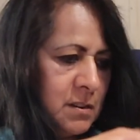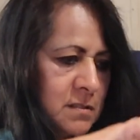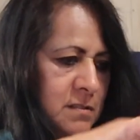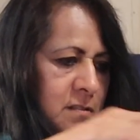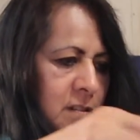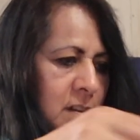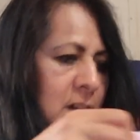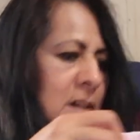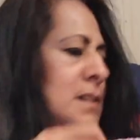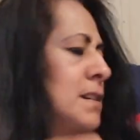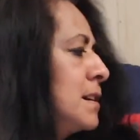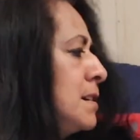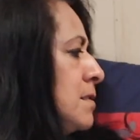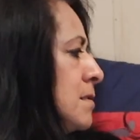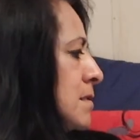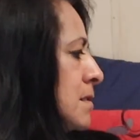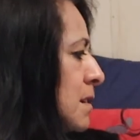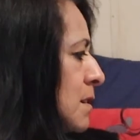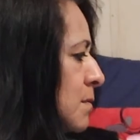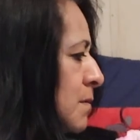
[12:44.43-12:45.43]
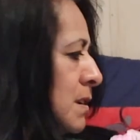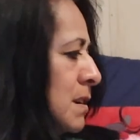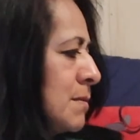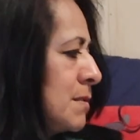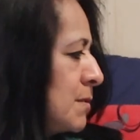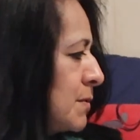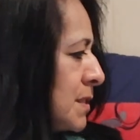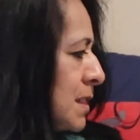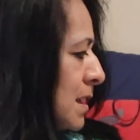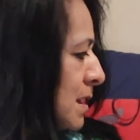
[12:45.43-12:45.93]
talking? You're like, wait a
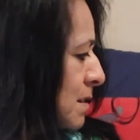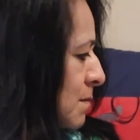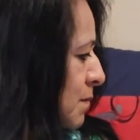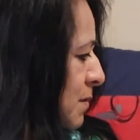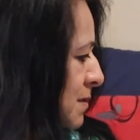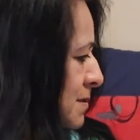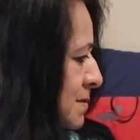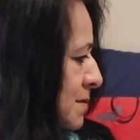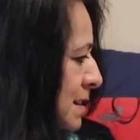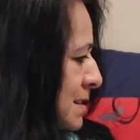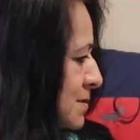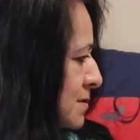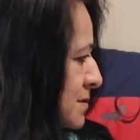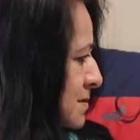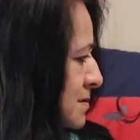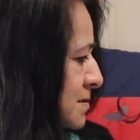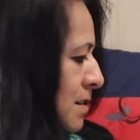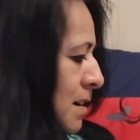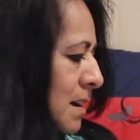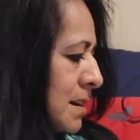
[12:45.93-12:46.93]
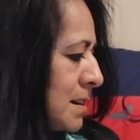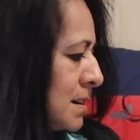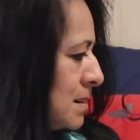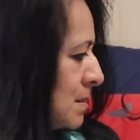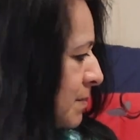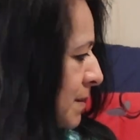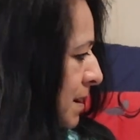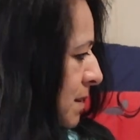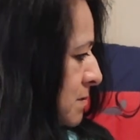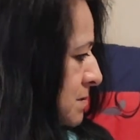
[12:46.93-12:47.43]
minute, what the heck was I just talking
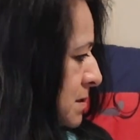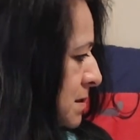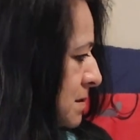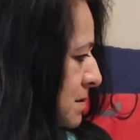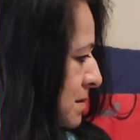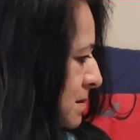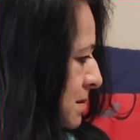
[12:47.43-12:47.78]
about?